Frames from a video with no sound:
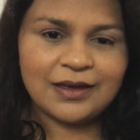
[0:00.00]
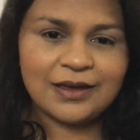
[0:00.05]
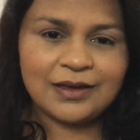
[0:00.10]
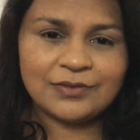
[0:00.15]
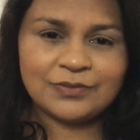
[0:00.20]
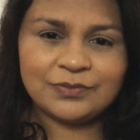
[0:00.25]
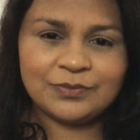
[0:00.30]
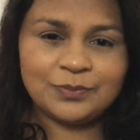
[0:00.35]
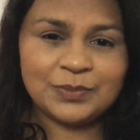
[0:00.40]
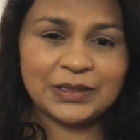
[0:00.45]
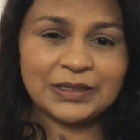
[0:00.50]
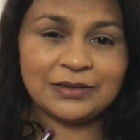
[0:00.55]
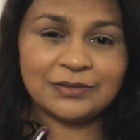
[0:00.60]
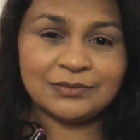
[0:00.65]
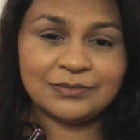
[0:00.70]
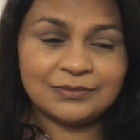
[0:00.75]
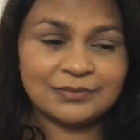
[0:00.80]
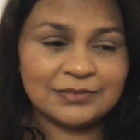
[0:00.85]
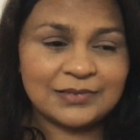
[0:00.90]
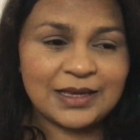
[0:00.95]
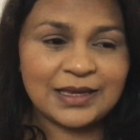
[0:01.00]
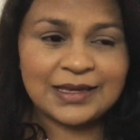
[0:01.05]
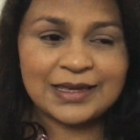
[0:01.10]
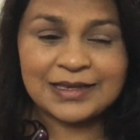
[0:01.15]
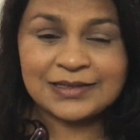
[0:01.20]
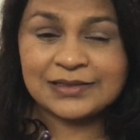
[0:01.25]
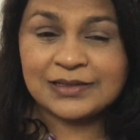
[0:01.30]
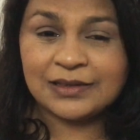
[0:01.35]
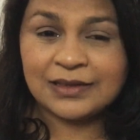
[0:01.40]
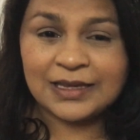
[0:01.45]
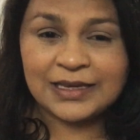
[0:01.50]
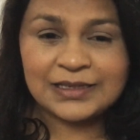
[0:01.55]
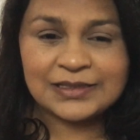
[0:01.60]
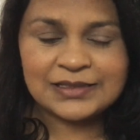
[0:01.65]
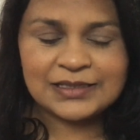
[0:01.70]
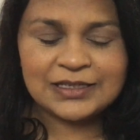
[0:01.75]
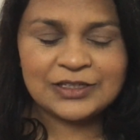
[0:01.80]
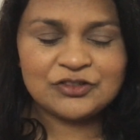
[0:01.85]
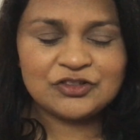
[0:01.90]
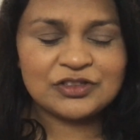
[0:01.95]
I've been, I guess,
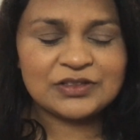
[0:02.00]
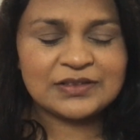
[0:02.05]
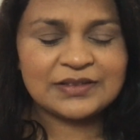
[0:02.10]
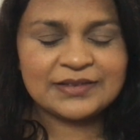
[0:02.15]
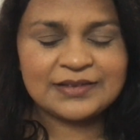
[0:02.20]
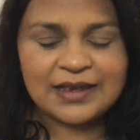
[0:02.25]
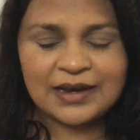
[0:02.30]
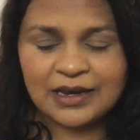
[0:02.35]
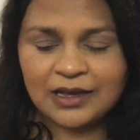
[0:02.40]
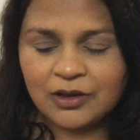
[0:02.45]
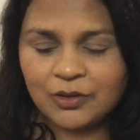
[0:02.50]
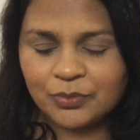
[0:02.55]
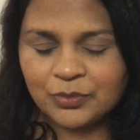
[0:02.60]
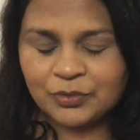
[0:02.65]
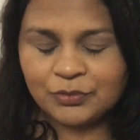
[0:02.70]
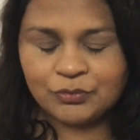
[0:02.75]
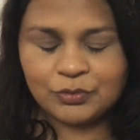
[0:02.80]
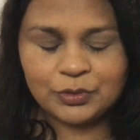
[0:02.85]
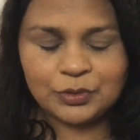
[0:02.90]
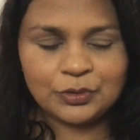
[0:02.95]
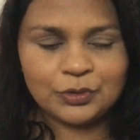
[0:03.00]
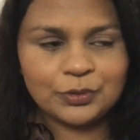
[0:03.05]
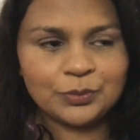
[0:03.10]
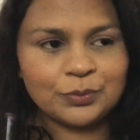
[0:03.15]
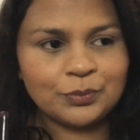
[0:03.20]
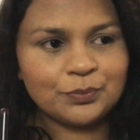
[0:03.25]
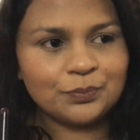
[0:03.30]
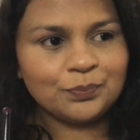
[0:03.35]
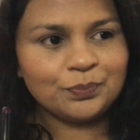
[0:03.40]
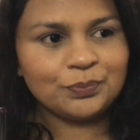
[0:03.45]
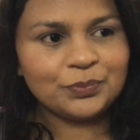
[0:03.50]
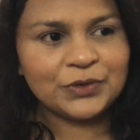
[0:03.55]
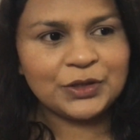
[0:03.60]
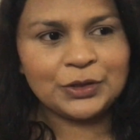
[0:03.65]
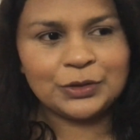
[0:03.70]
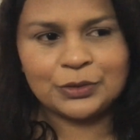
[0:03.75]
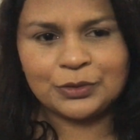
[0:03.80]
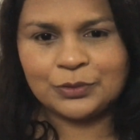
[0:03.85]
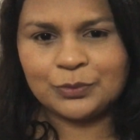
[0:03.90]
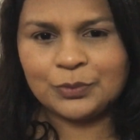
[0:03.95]
lazy, just setting up the room,
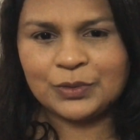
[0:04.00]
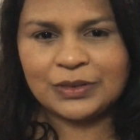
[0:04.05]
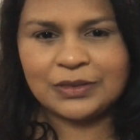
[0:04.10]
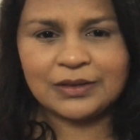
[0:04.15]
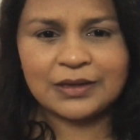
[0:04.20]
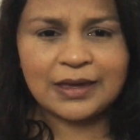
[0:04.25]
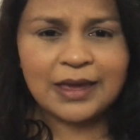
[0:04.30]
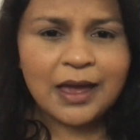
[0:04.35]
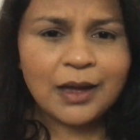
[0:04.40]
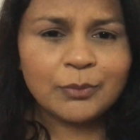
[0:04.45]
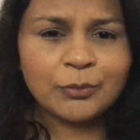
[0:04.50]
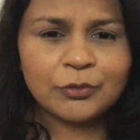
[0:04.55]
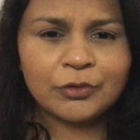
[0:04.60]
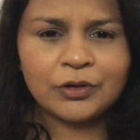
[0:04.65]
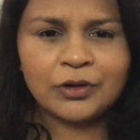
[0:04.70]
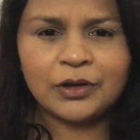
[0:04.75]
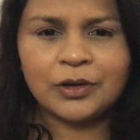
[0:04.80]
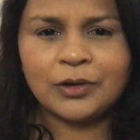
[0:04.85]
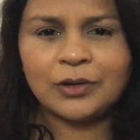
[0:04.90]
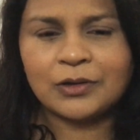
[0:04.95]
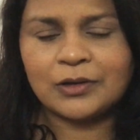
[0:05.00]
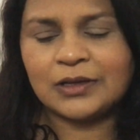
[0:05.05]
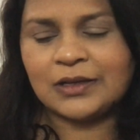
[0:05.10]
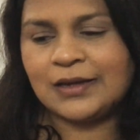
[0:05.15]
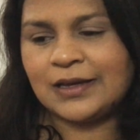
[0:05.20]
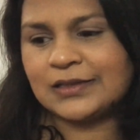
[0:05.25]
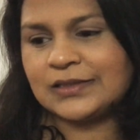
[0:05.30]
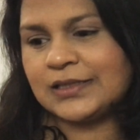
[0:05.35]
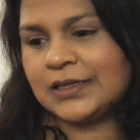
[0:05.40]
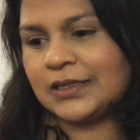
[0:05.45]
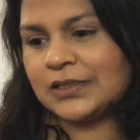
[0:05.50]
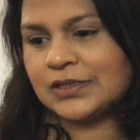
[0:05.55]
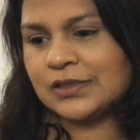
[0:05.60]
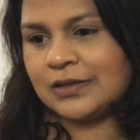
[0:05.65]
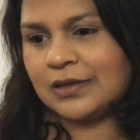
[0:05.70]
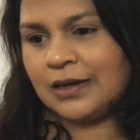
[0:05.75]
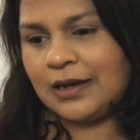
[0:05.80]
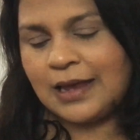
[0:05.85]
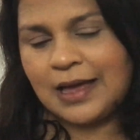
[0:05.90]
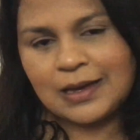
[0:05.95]
with the camera, connecting it to
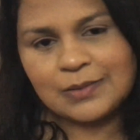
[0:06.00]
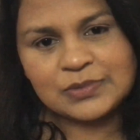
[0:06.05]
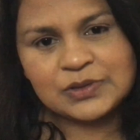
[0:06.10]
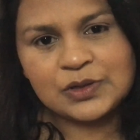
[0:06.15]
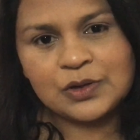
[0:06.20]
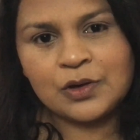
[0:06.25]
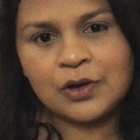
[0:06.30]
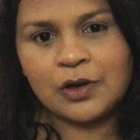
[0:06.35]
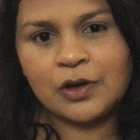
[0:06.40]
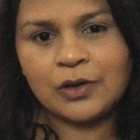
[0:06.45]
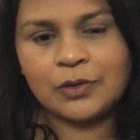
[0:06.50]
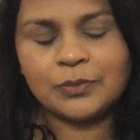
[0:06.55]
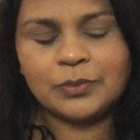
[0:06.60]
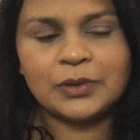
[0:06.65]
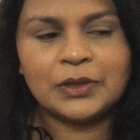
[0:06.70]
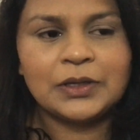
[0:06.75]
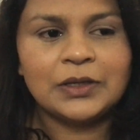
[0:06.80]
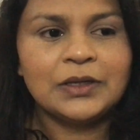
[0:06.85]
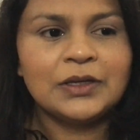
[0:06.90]
the laptop,